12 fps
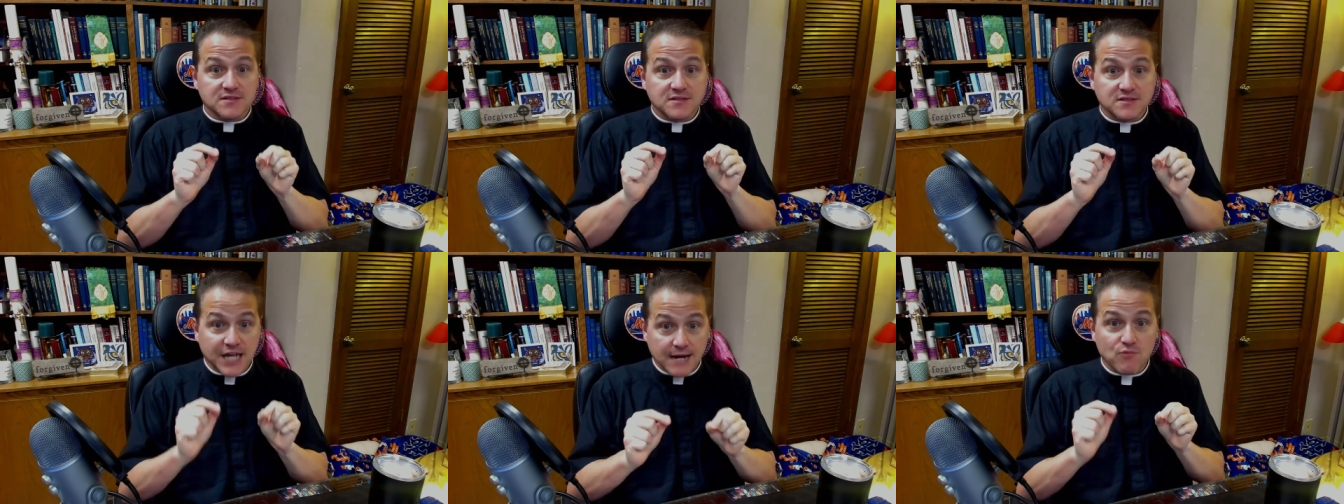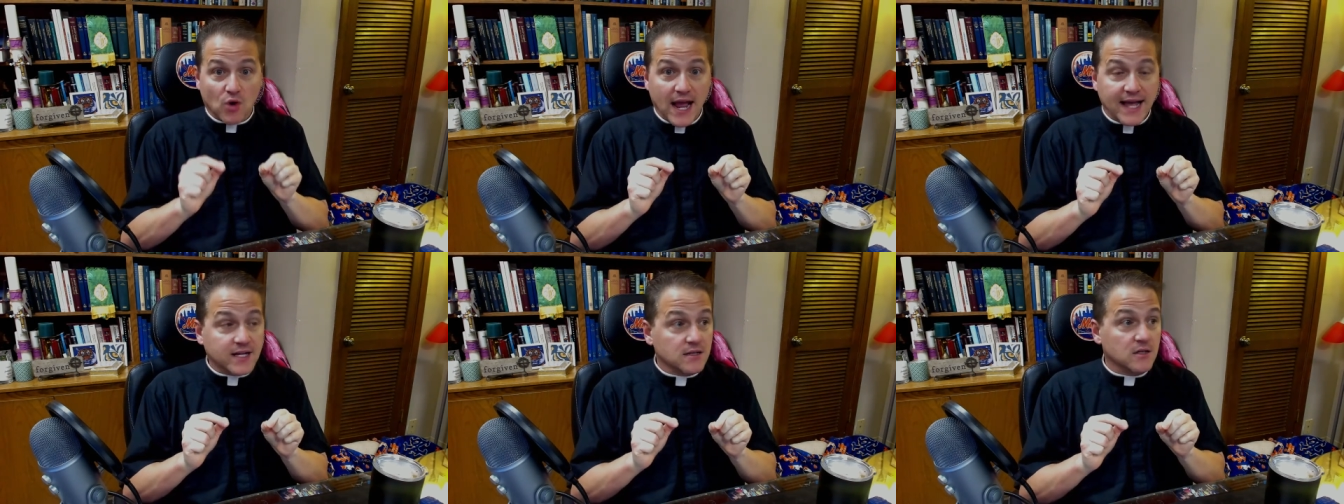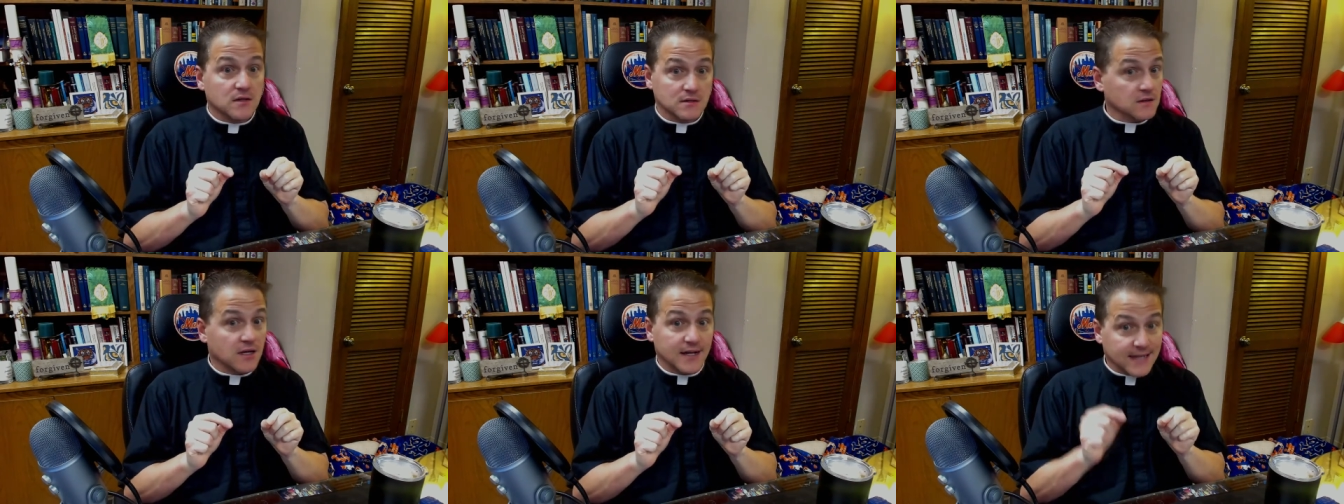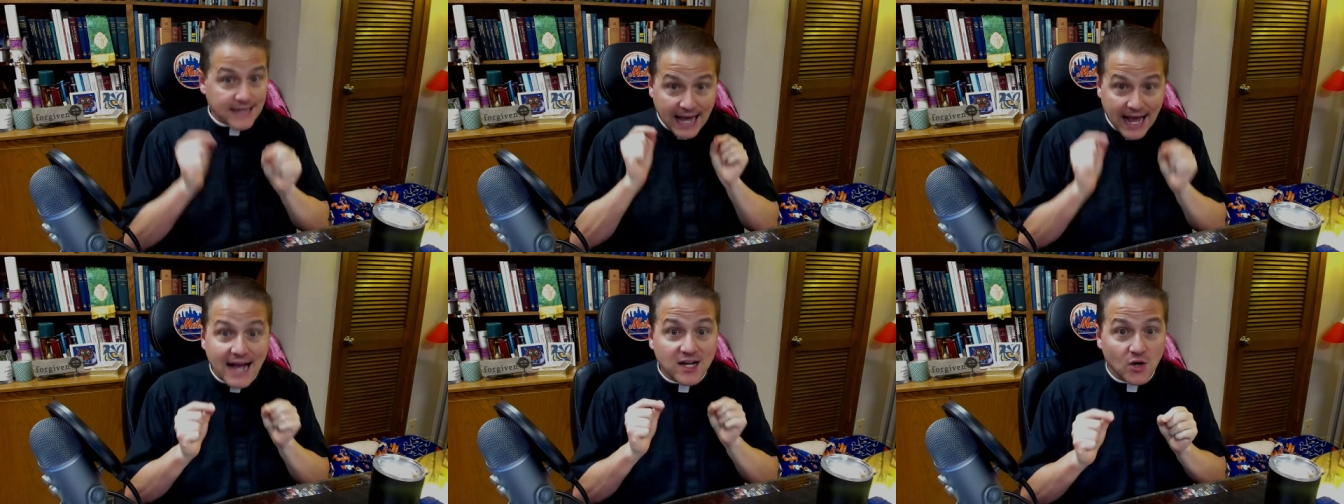Tim Rake
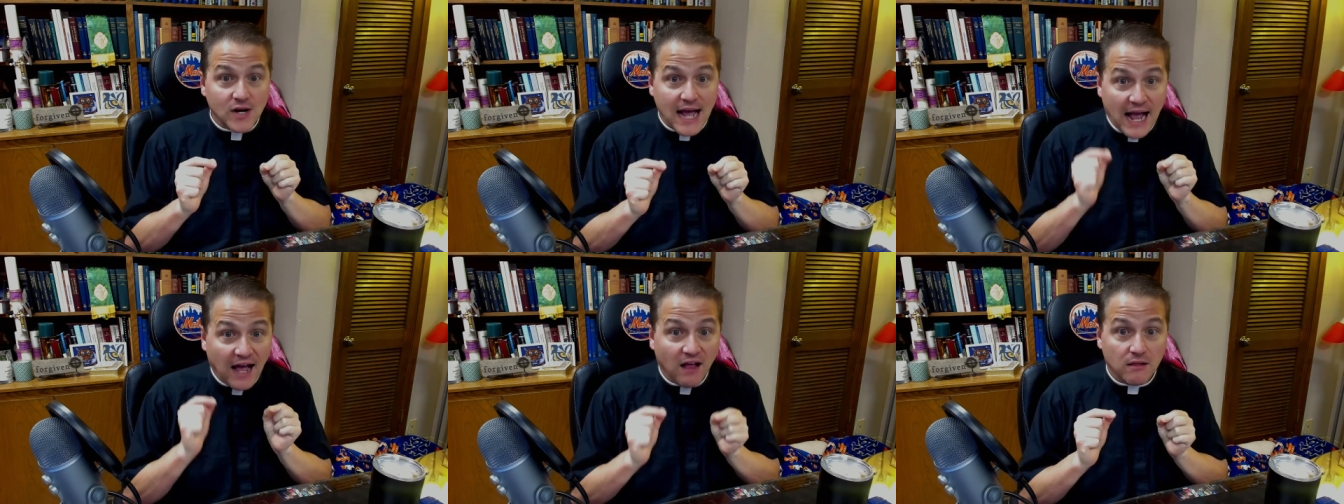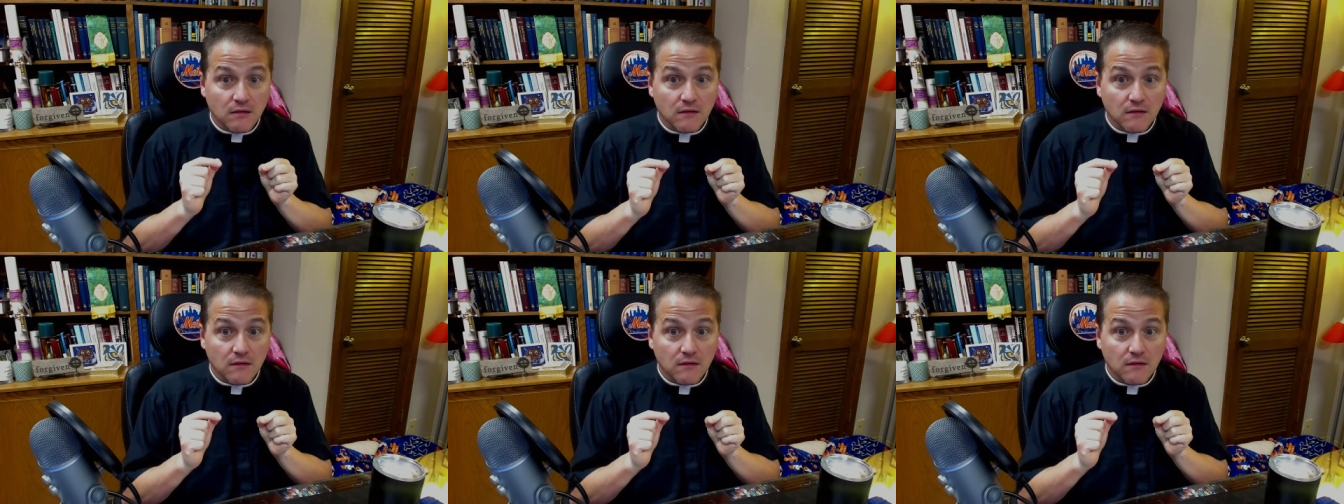can't go to hell.